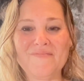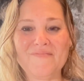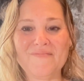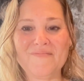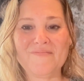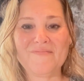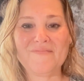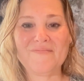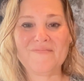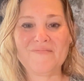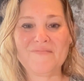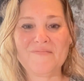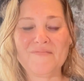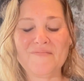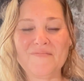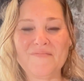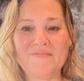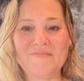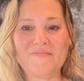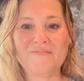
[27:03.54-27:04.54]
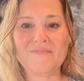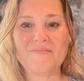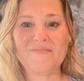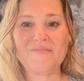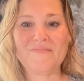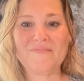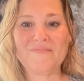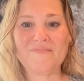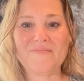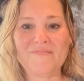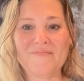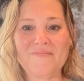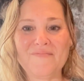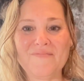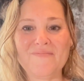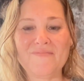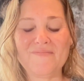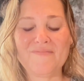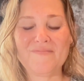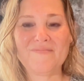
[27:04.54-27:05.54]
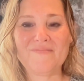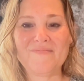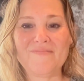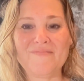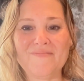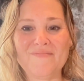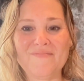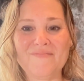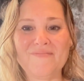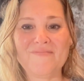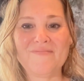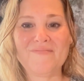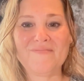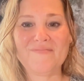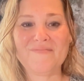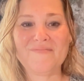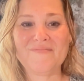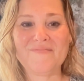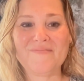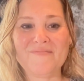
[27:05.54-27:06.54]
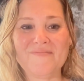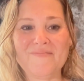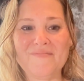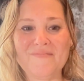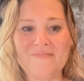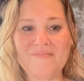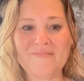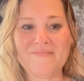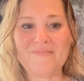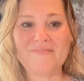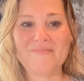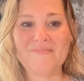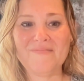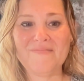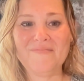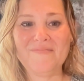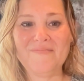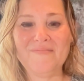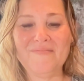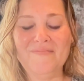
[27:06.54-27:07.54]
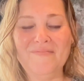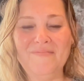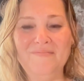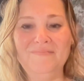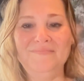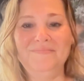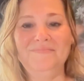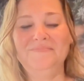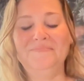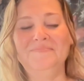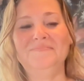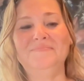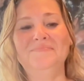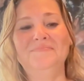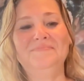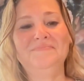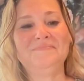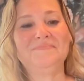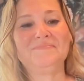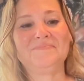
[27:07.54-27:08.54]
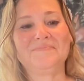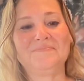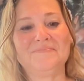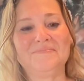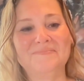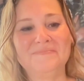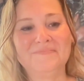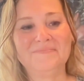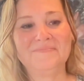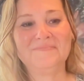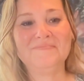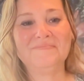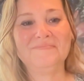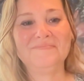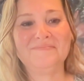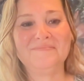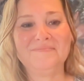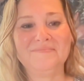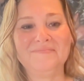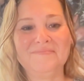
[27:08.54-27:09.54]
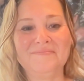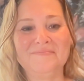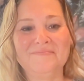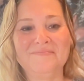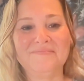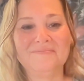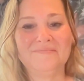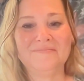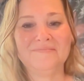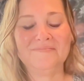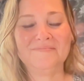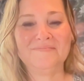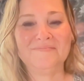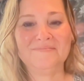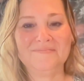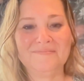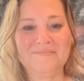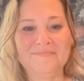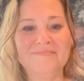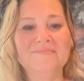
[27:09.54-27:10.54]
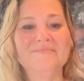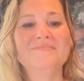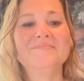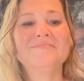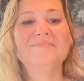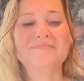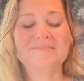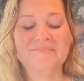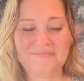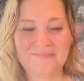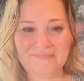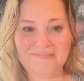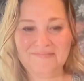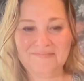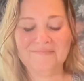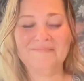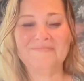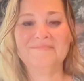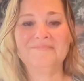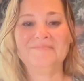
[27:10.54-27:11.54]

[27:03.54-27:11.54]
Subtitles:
(silent)